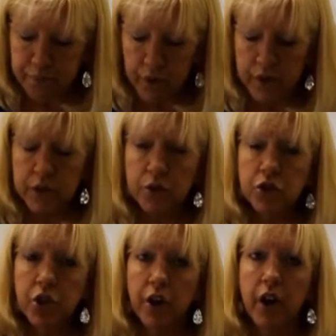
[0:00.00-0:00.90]
And so she
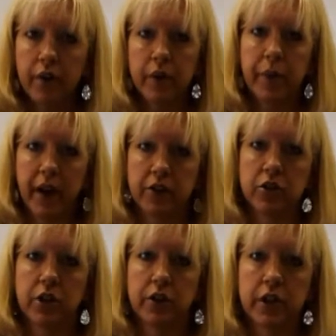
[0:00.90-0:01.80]
called every page in
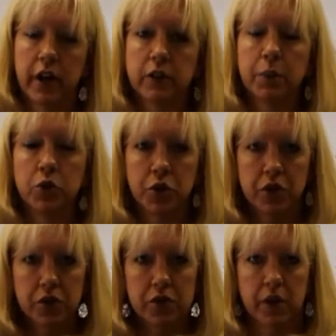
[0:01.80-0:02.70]
here a test. But you can
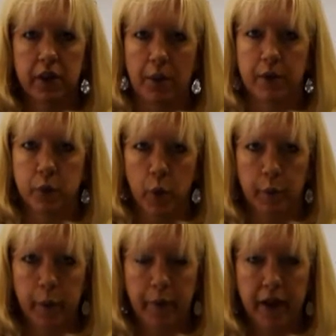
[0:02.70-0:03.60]
just look at them as
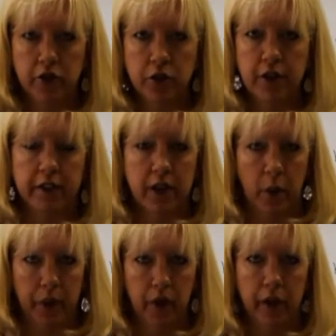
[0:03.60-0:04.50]
workbook pages. That's how
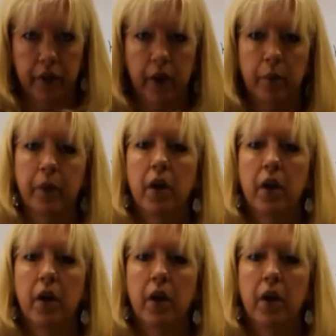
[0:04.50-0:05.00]
we look at them.